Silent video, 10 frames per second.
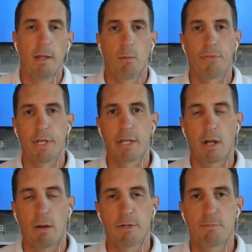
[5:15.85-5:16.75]
With an
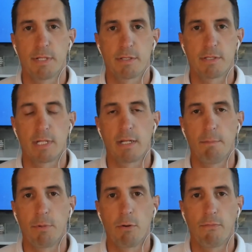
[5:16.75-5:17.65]
e-commerce business, you need a
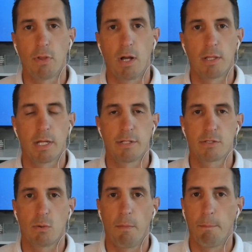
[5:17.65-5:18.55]
beautiful online
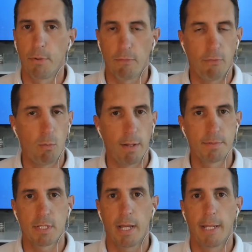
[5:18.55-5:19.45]
store, beautiful
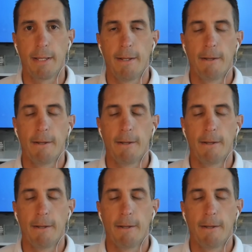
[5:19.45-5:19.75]
website.